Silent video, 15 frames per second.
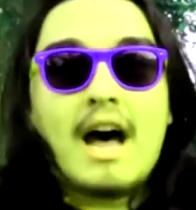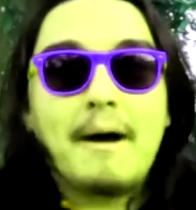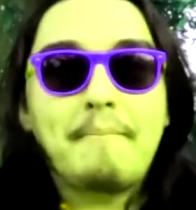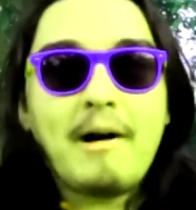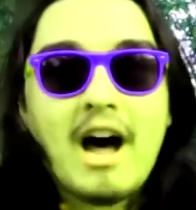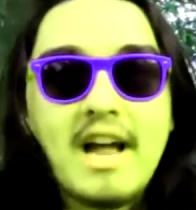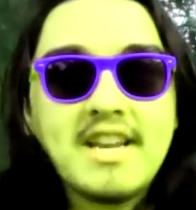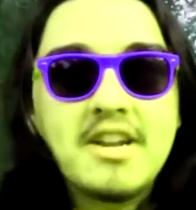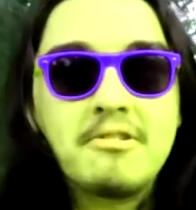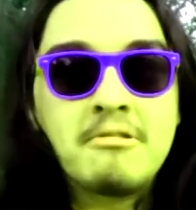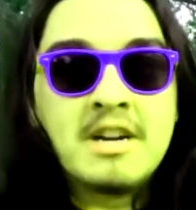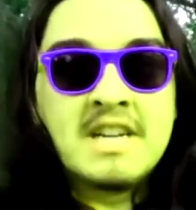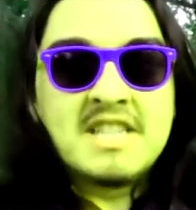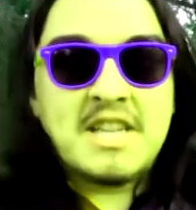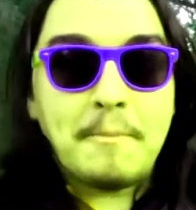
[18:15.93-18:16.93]
upon you
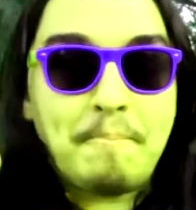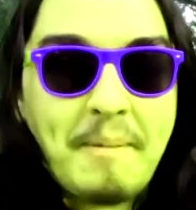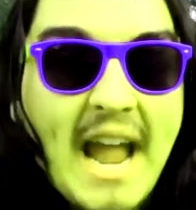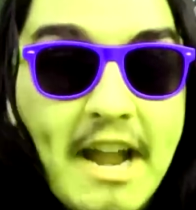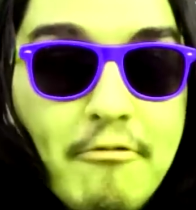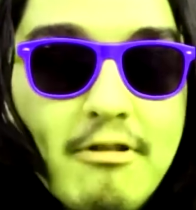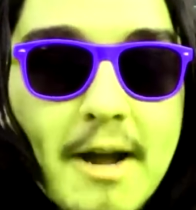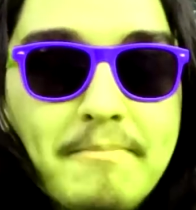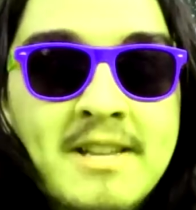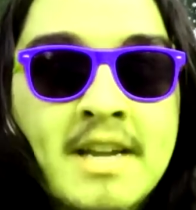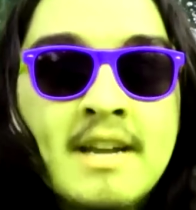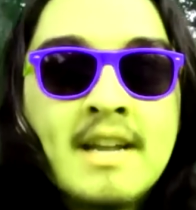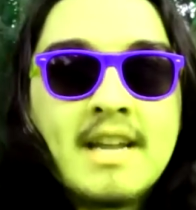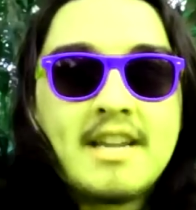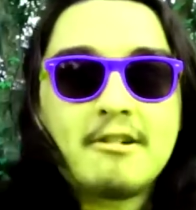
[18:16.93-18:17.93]
to bankrupt
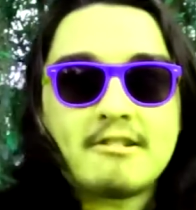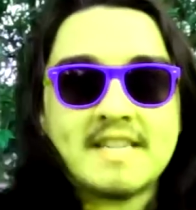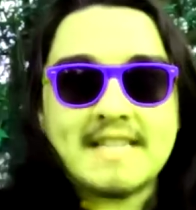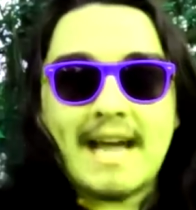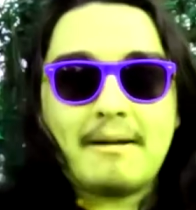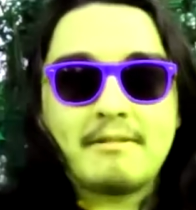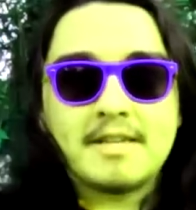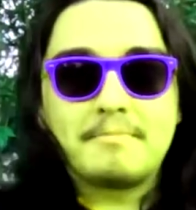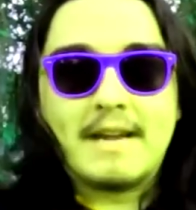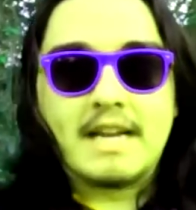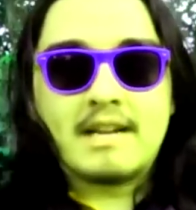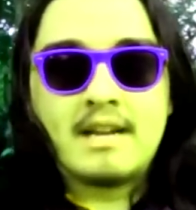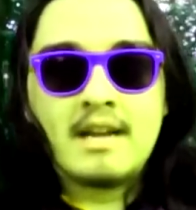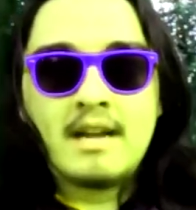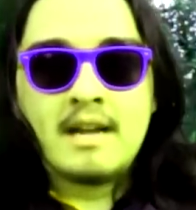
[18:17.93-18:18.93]
your
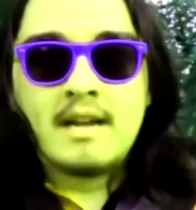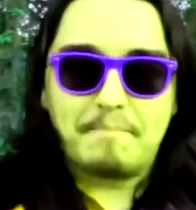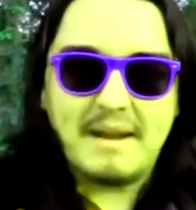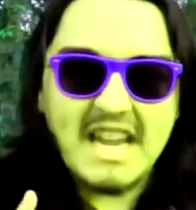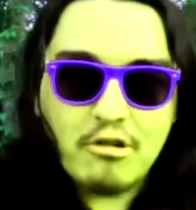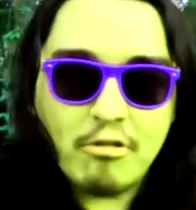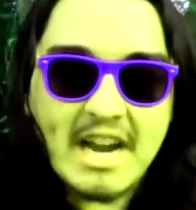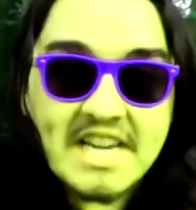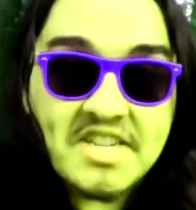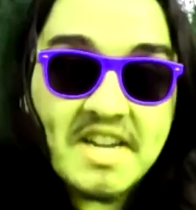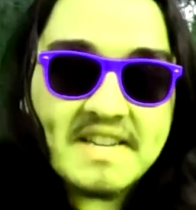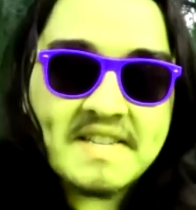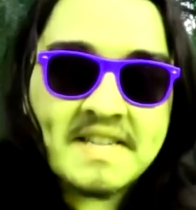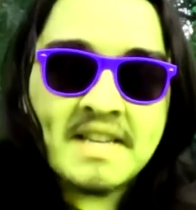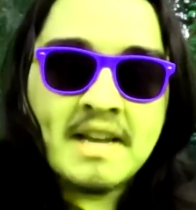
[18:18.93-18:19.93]
establishment. Be
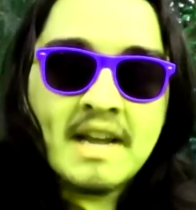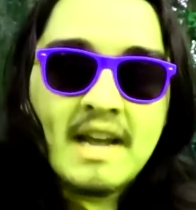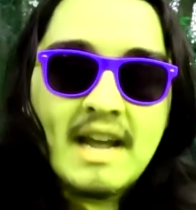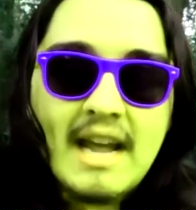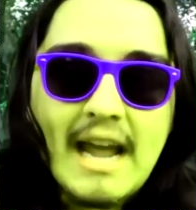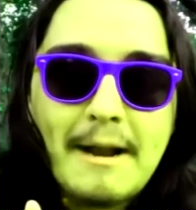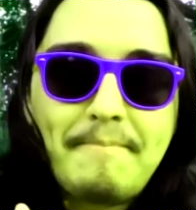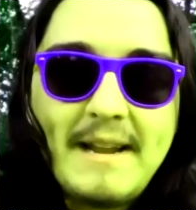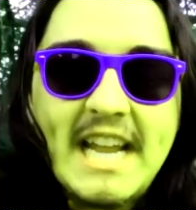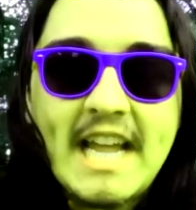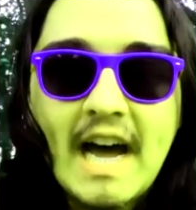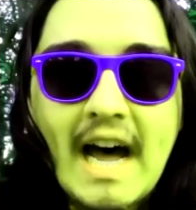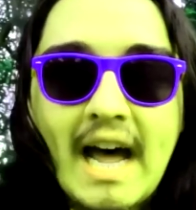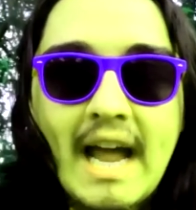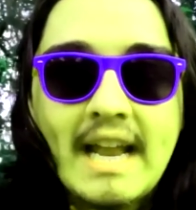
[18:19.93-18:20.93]
gracious and be
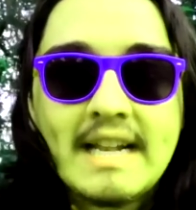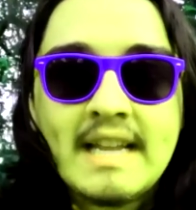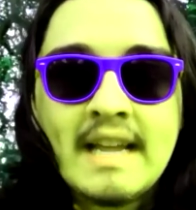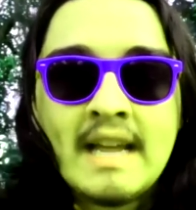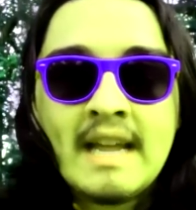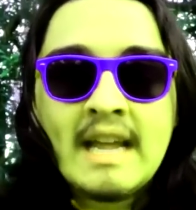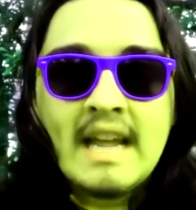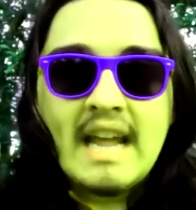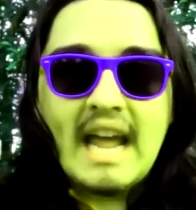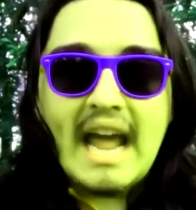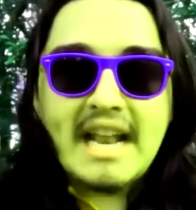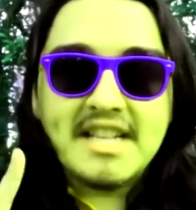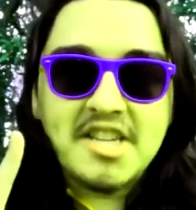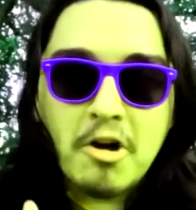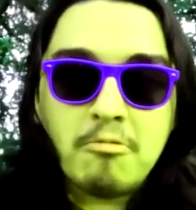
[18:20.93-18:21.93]
kind,
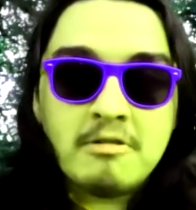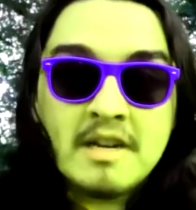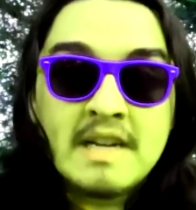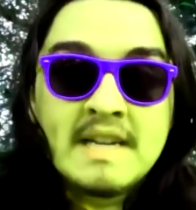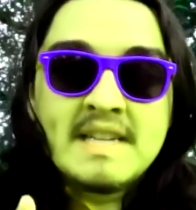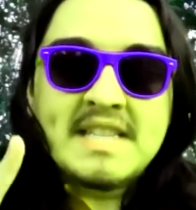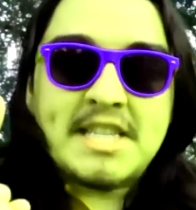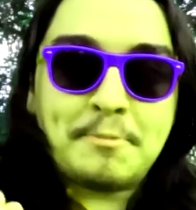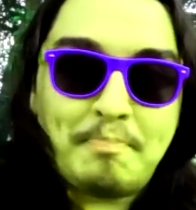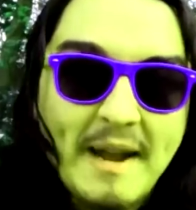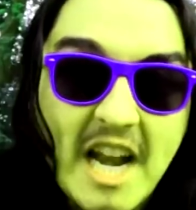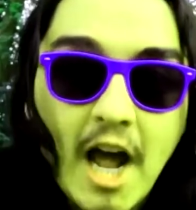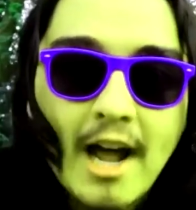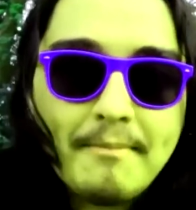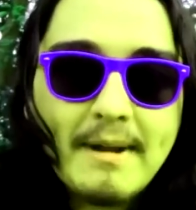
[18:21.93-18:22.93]
and don't
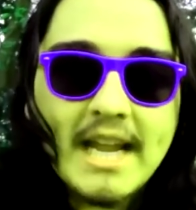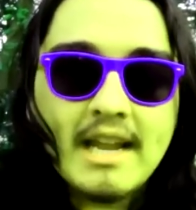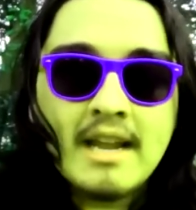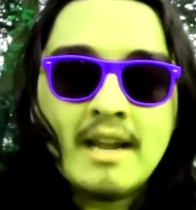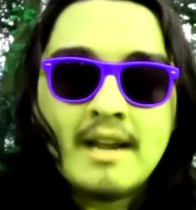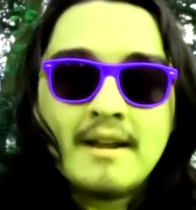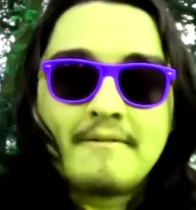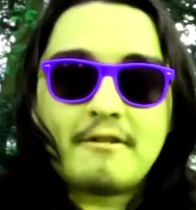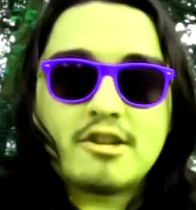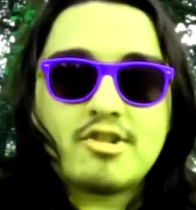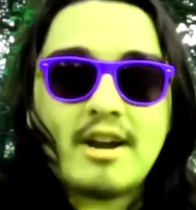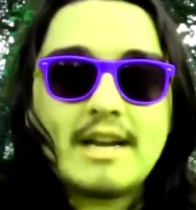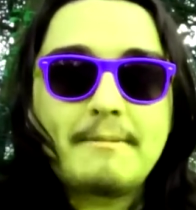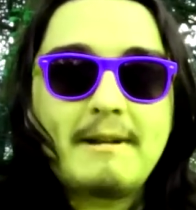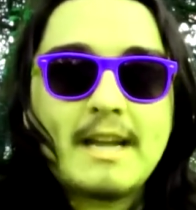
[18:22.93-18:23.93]
spit on me for
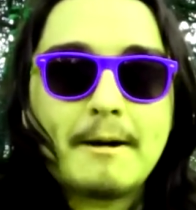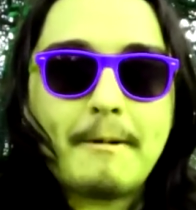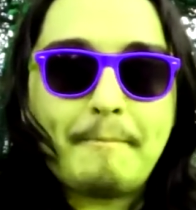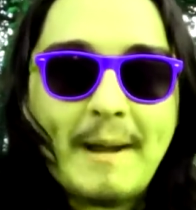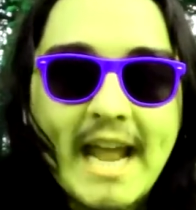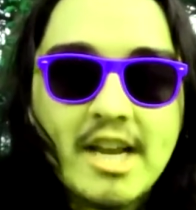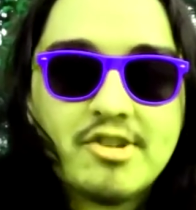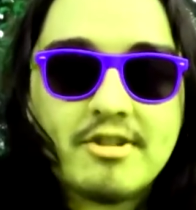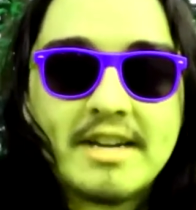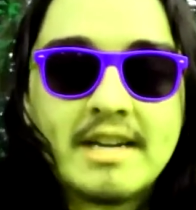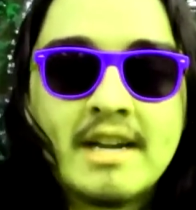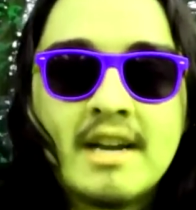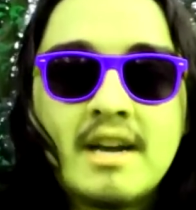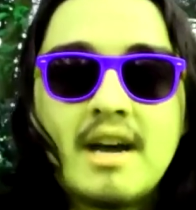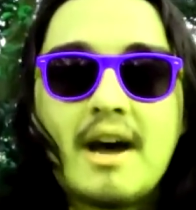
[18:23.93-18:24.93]
trying to become a
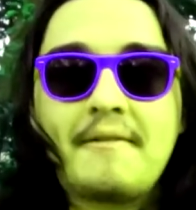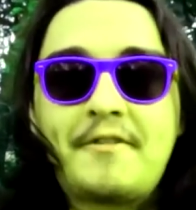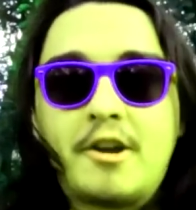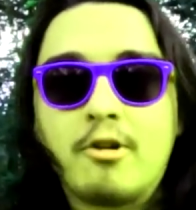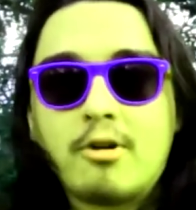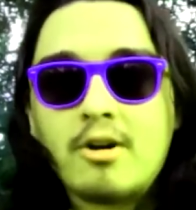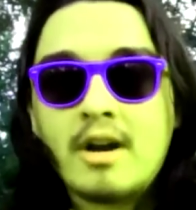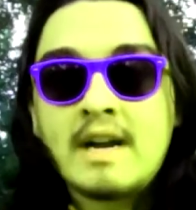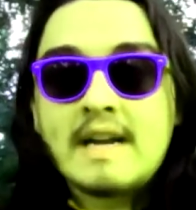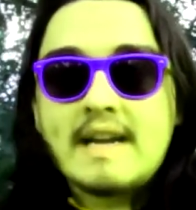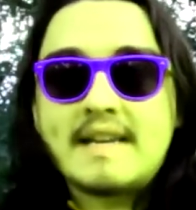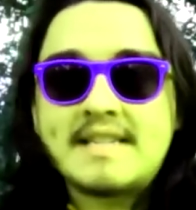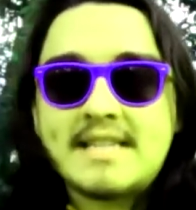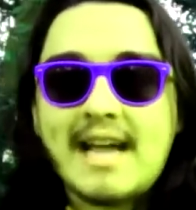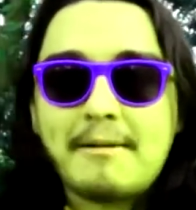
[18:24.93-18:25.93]
patron of your
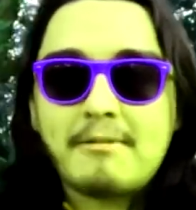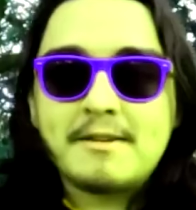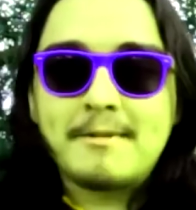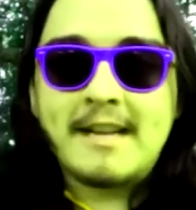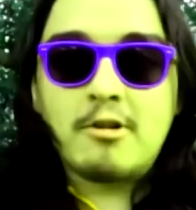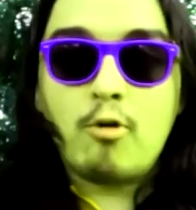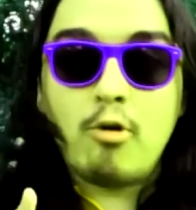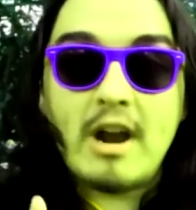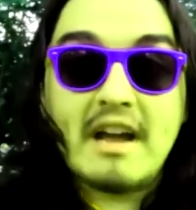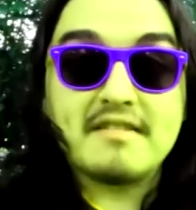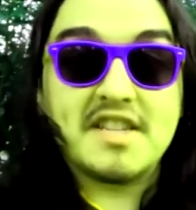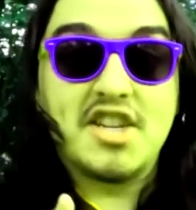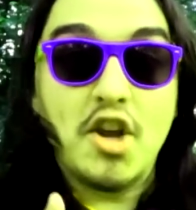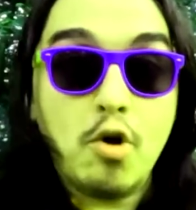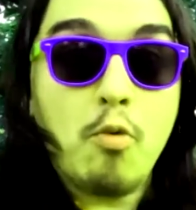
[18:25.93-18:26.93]
establishment, or
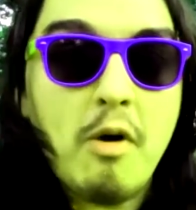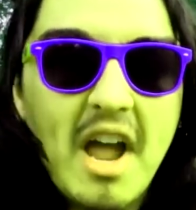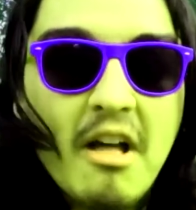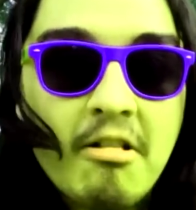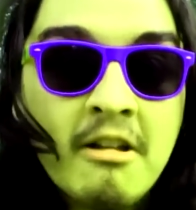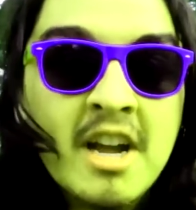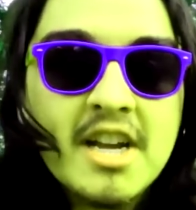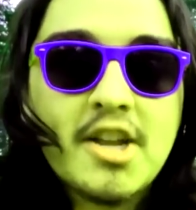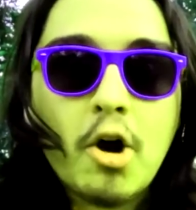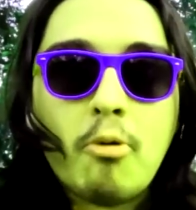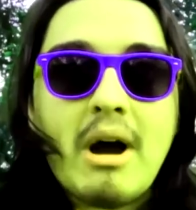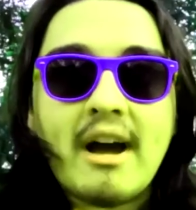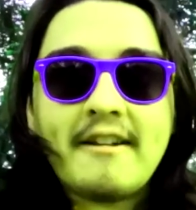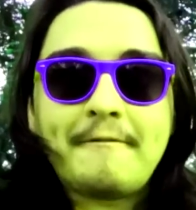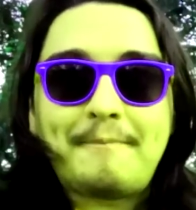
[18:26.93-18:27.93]
else you will
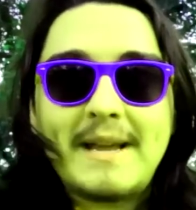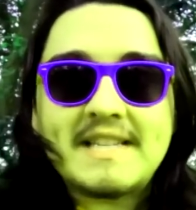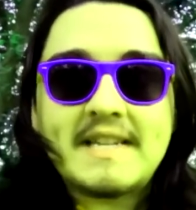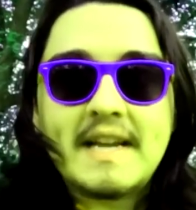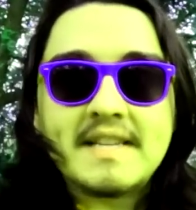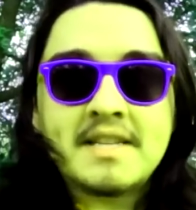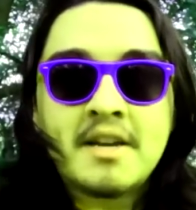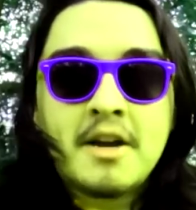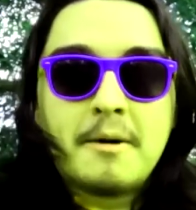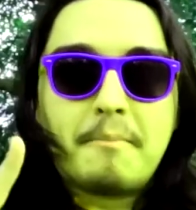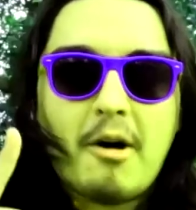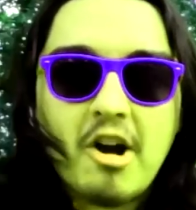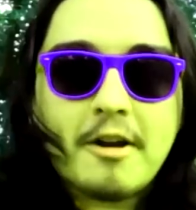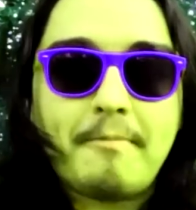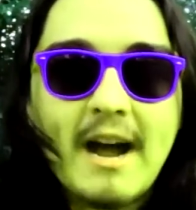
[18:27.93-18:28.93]
go out of business.
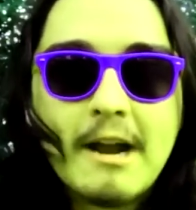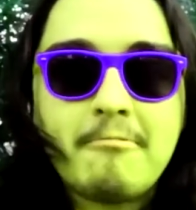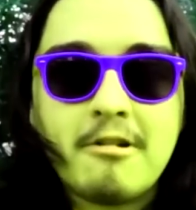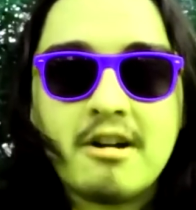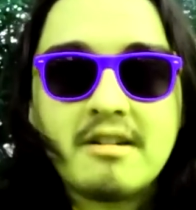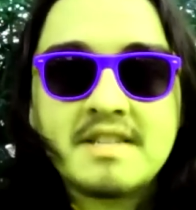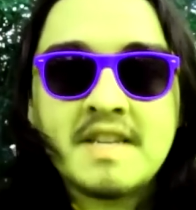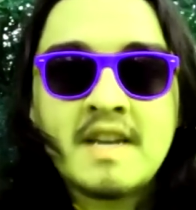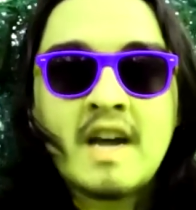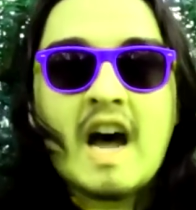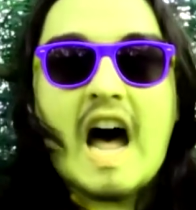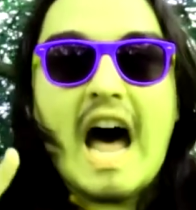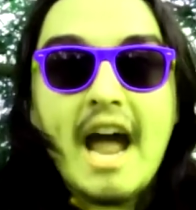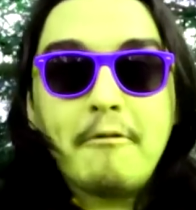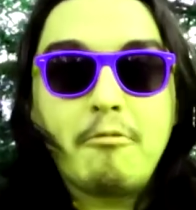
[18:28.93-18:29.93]
Mark my words,
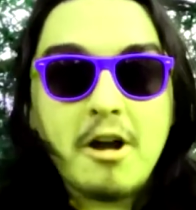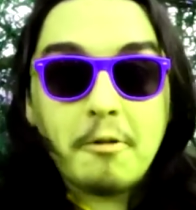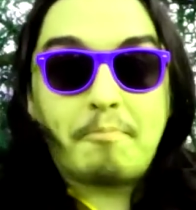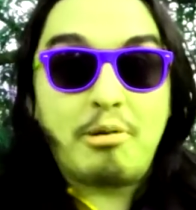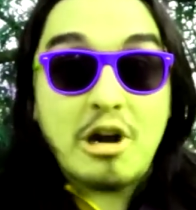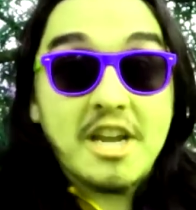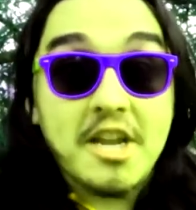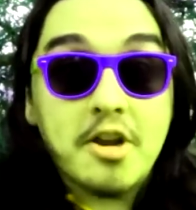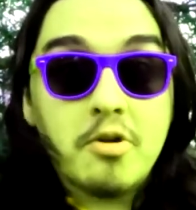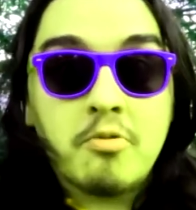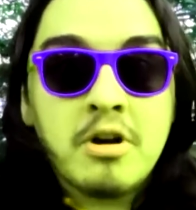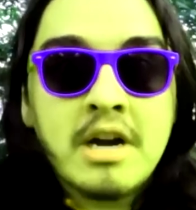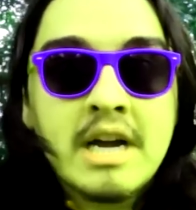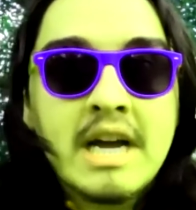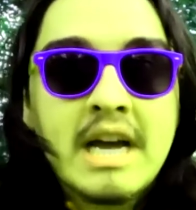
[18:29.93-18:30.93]
I will put you